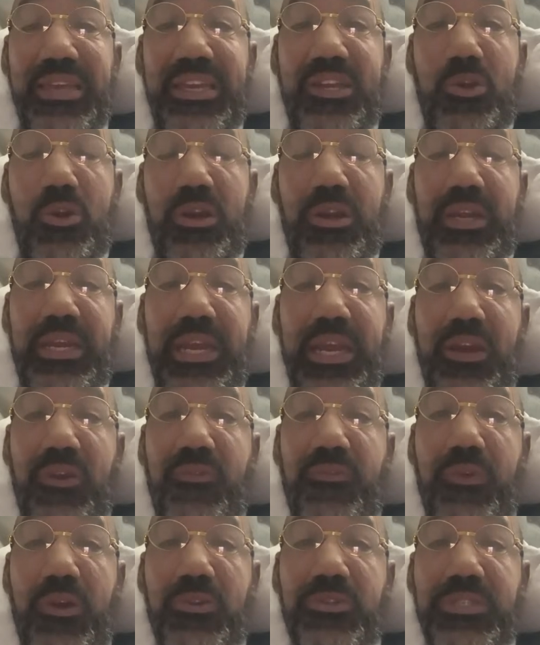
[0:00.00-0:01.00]
good care
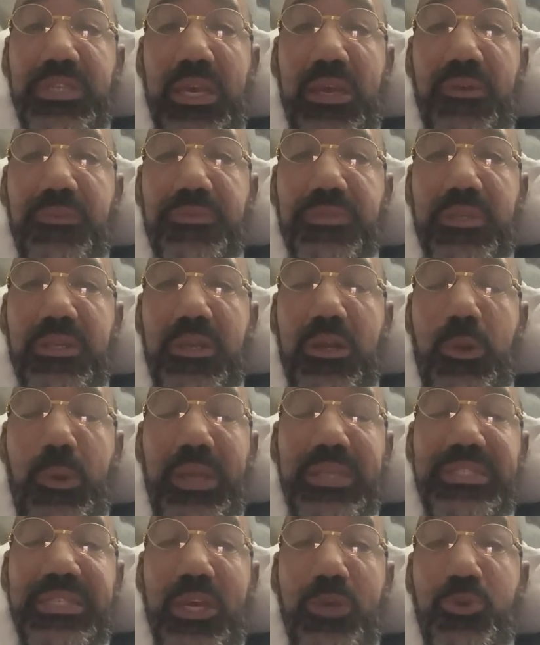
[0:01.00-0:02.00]
of ourselves.
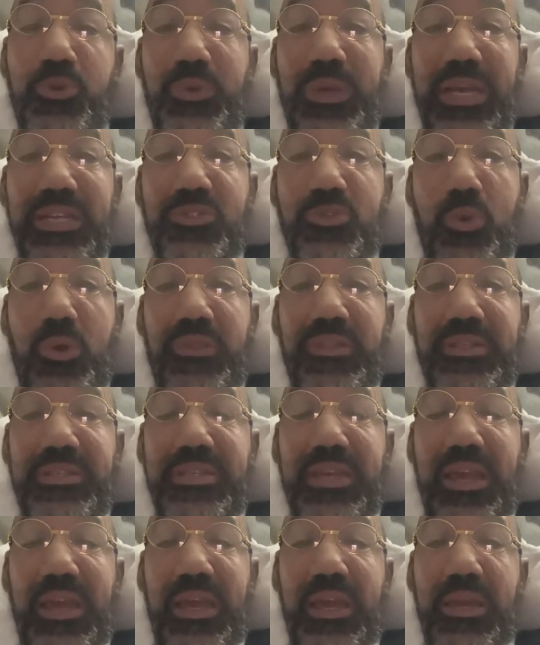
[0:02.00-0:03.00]
I tell you guys all the
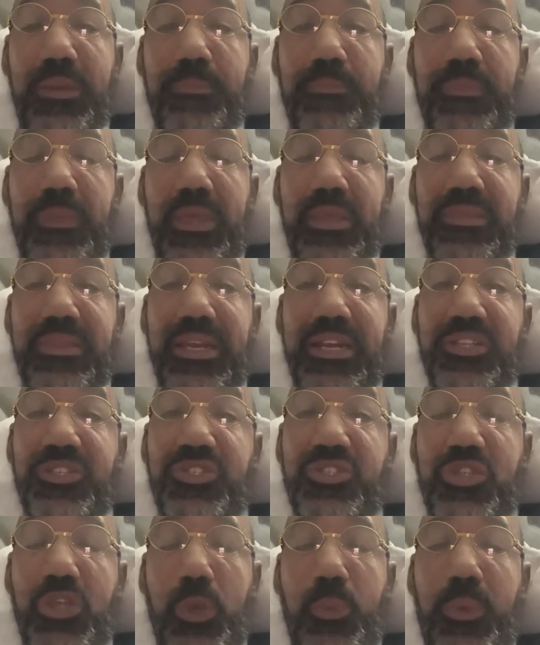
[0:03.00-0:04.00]
time that
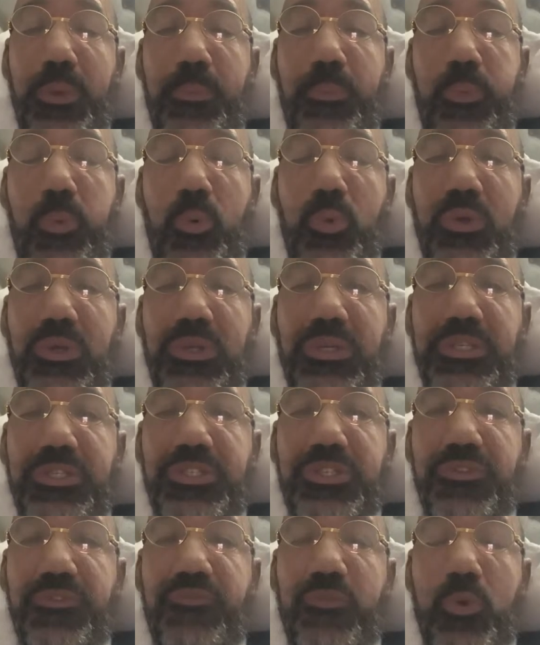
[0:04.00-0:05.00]
it's so important
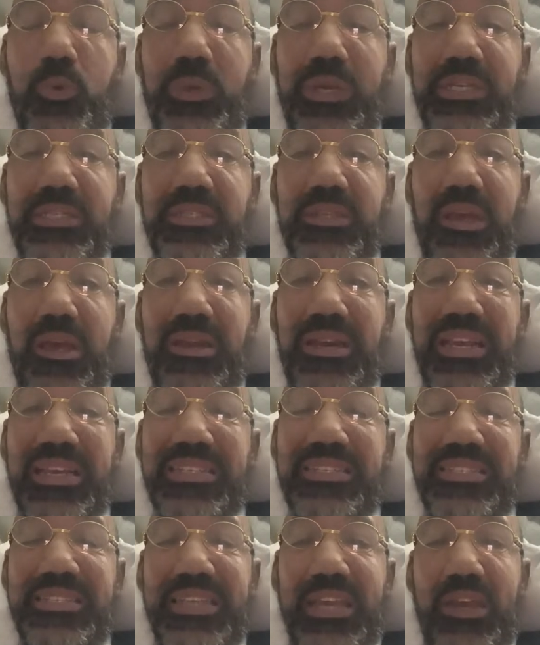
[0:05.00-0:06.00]
to focus on
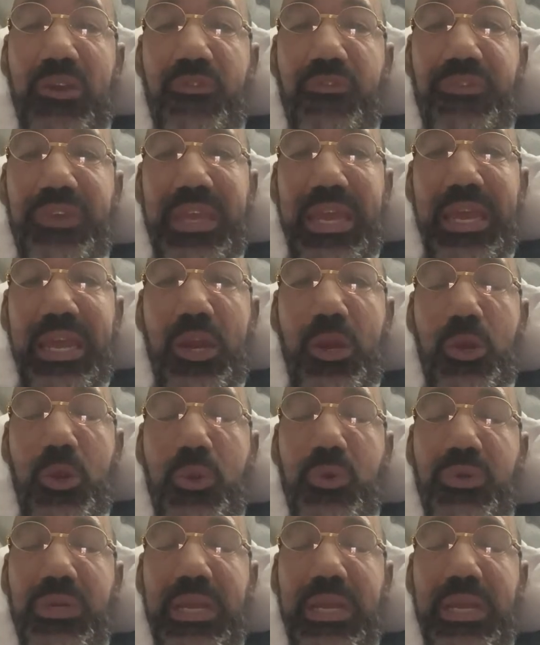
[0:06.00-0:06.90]
self-care,